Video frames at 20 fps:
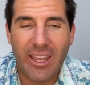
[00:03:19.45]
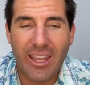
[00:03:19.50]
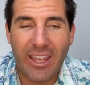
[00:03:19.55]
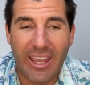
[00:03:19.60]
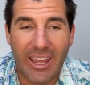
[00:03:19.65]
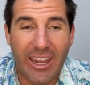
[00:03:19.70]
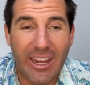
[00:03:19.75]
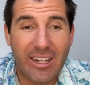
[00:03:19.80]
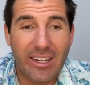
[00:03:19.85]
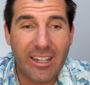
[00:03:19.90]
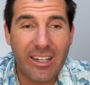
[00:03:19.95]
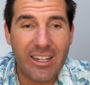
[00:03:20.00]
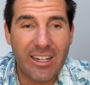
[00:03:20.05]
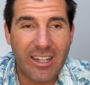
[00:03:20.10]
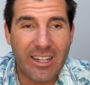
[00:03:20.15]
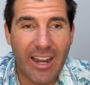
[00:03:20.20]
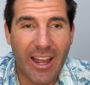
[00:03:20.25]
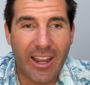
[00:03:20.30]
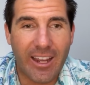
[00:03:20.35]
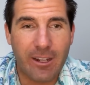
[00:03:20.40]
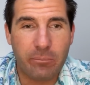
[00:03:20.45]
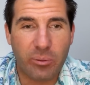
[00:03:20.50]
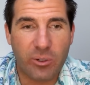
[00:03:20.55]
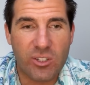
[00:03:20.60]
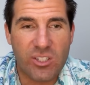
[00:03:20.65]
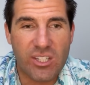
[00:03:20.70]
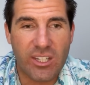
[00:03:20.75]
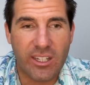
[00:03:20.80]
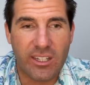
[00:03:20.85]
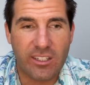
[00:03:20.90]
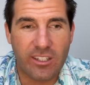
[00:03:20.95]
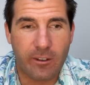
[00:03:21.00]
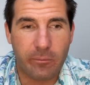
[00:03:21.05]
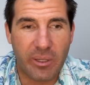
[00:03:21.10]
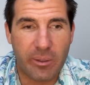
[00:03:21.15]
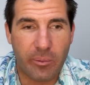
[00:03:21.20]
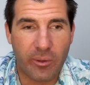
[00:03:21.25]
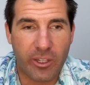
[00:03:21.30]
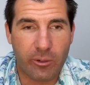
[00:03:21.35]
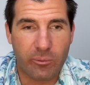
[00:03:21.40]
89% of
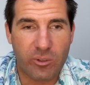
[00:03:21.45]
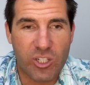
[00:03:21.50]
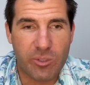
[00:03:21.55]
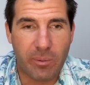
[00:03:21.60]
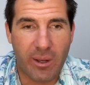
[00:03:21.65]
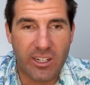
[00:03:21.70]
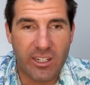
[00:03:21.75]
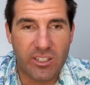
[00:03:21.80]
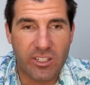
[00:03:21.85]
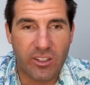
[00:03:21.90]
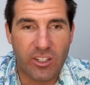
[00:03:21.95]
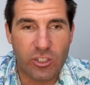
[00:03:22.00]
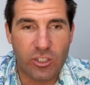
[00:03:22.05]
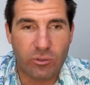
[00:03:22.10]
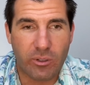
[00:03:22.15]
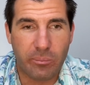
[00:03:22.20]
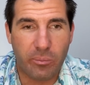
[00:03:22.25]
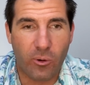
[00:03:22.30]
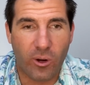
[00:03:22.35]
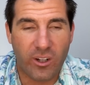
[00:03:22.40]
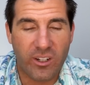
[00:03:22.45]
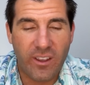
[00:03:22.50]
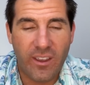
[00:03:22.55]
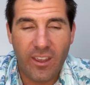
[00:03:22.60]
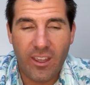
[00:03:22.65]
people that responded to this report.